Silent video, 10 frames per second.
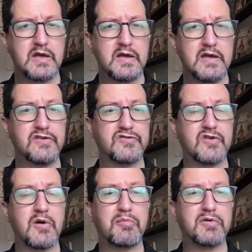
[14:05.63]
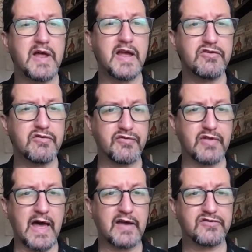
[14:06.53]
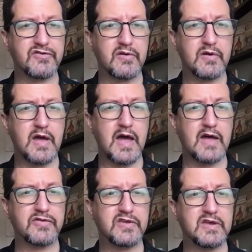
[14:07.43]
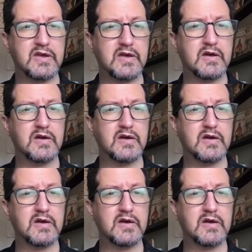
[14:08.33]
He's plantar flexed at the